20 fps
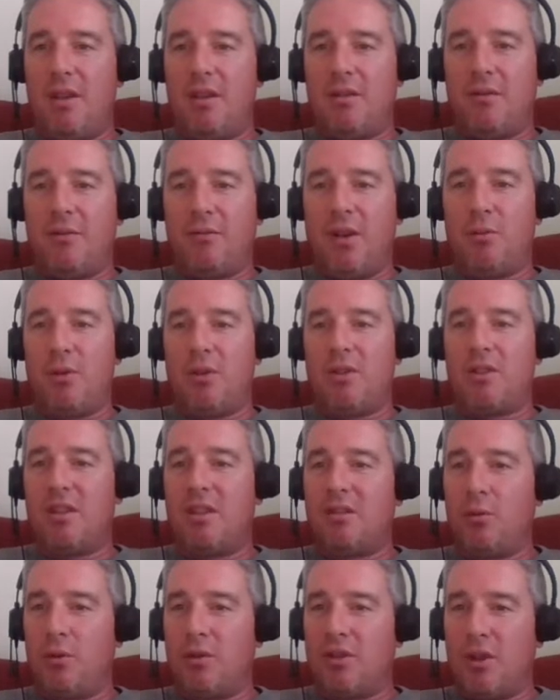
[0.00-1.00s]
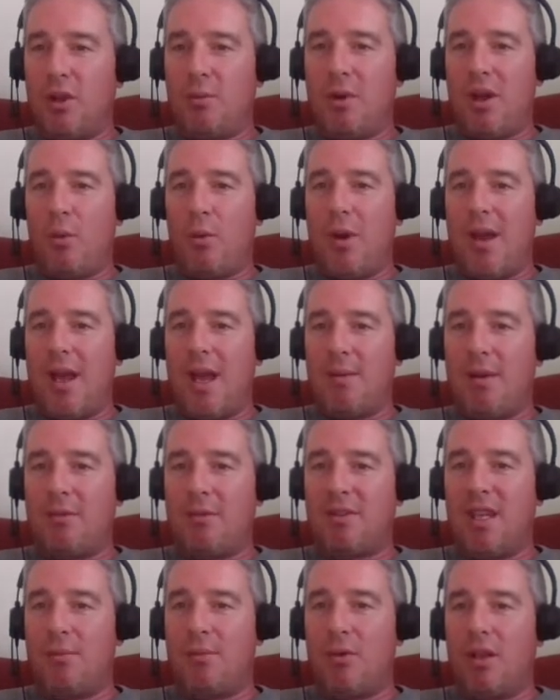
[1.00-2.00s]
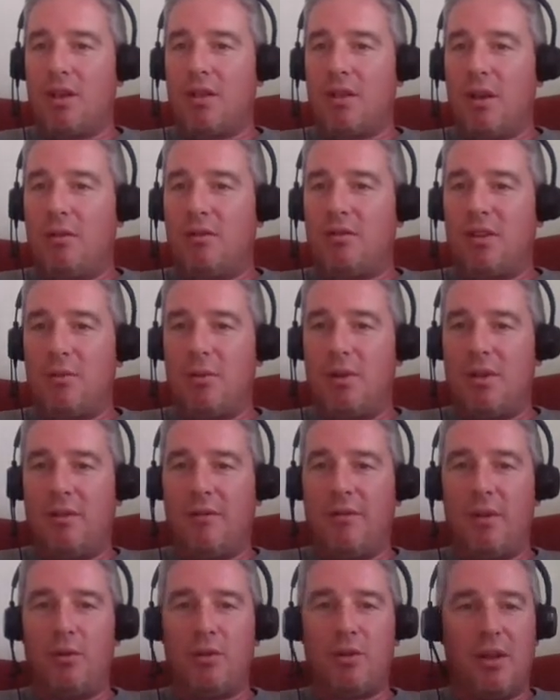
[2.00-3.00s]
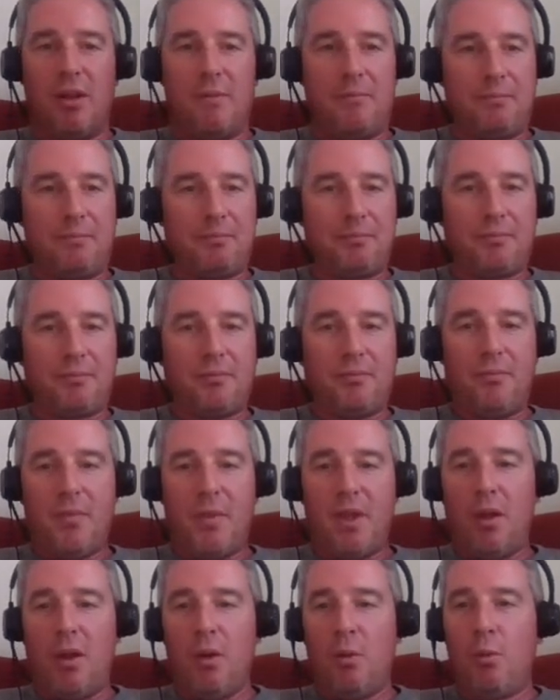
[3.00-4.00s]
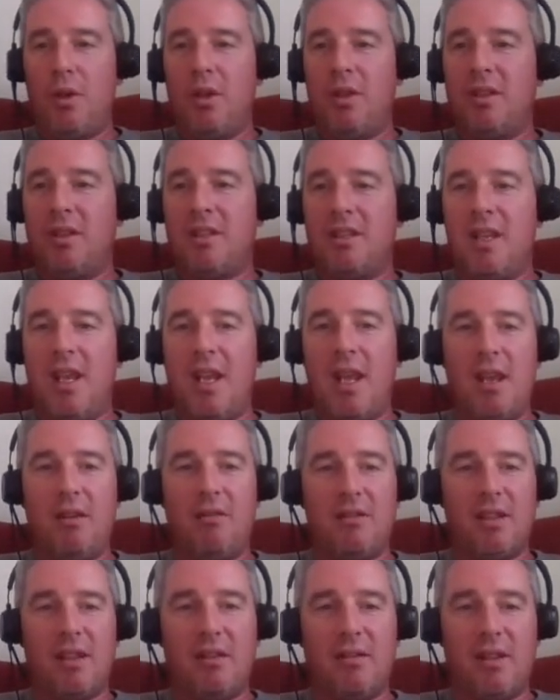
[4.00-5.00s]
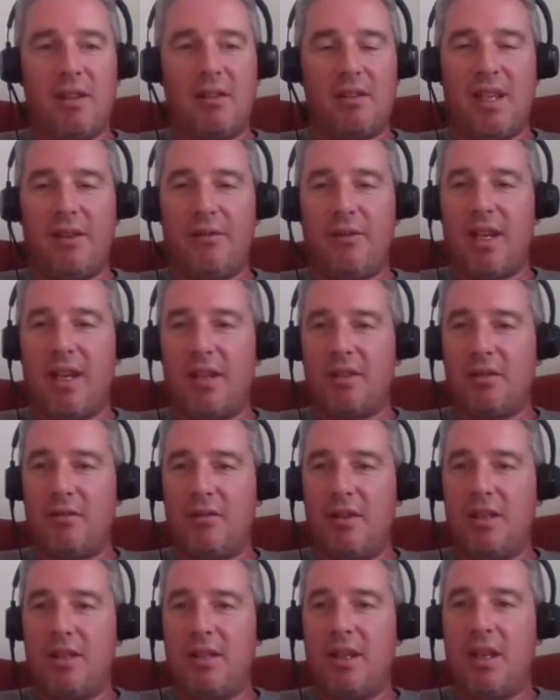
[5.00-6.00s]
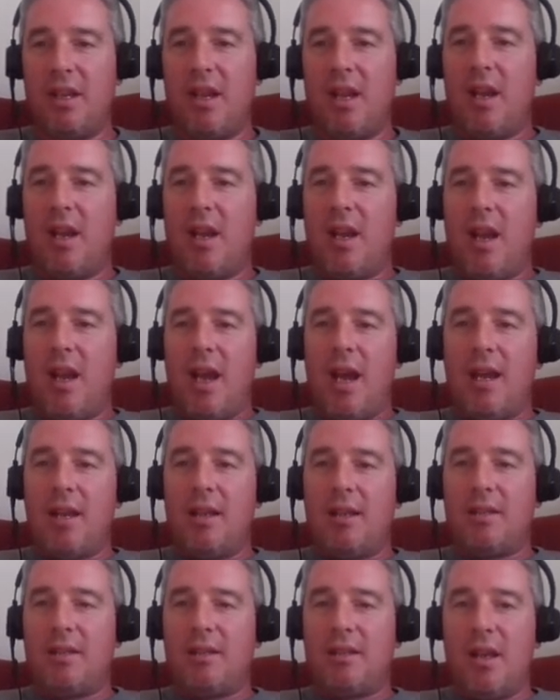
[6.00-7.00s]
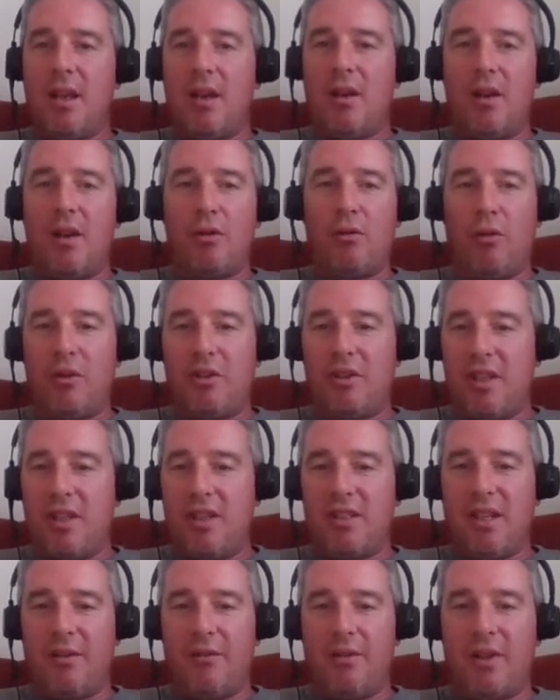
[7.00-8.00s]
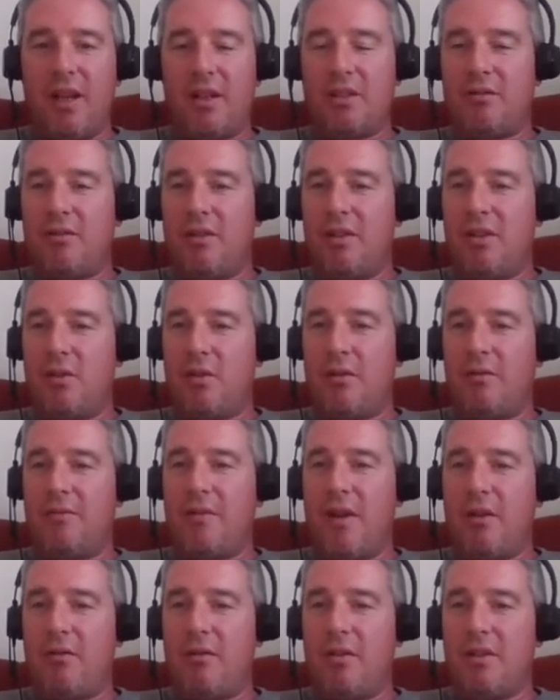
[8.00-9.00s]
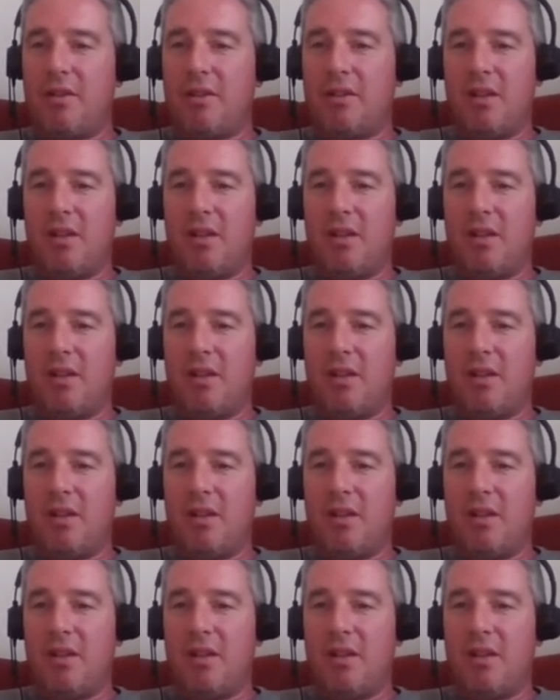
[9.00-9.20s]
framework, so this is also about where MMC might go to in the future. What you can see here is that there's 7 categories, and across these 7 categories, you have various